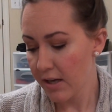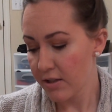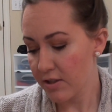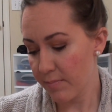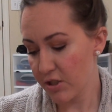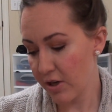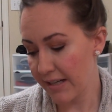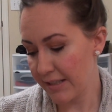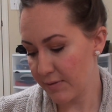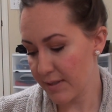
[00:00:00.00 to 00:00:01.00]
So I've been trying
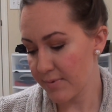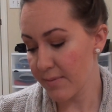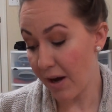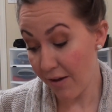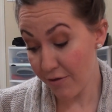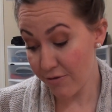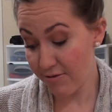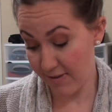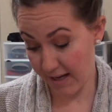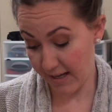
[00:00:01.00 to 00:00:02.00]
to use up some other
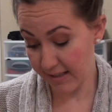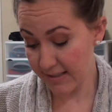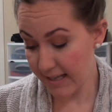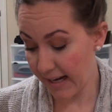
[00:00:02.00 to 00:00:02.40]
things,